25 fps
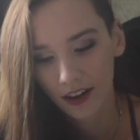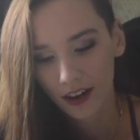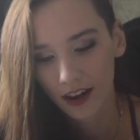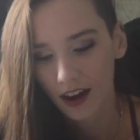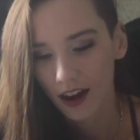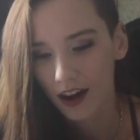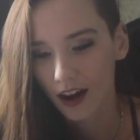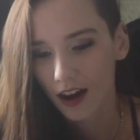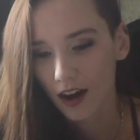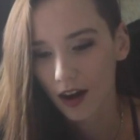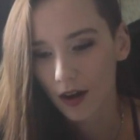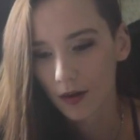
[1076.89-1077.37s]

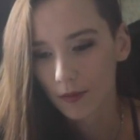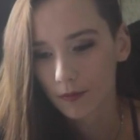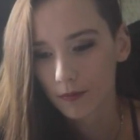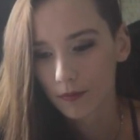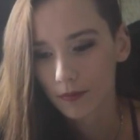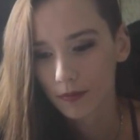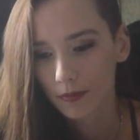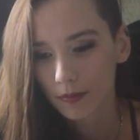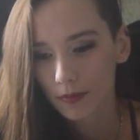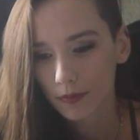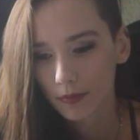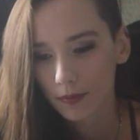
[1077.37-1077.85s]

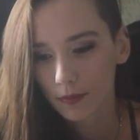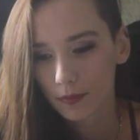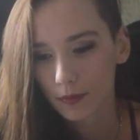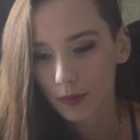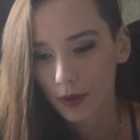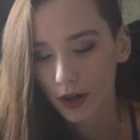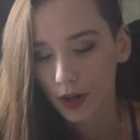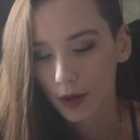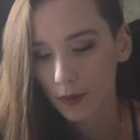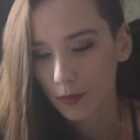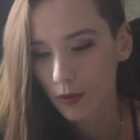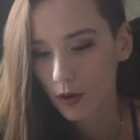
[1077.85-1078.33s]

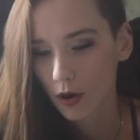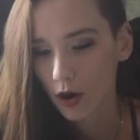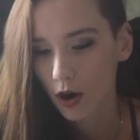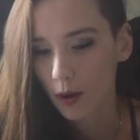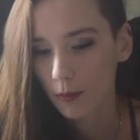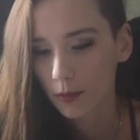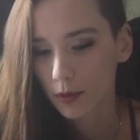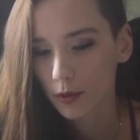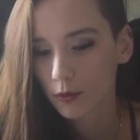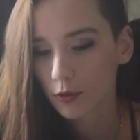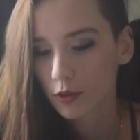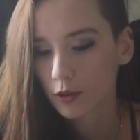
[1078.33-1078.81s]
but it
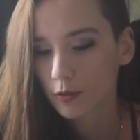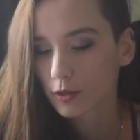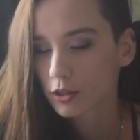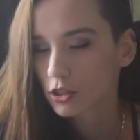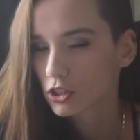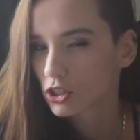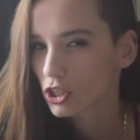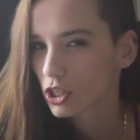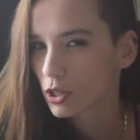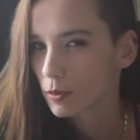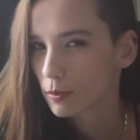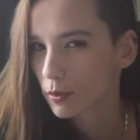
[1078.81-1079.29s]
probably would have been
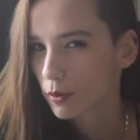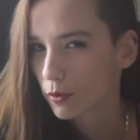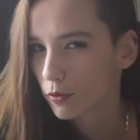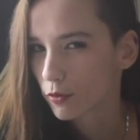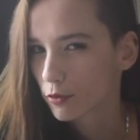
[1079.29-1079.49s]
cheaper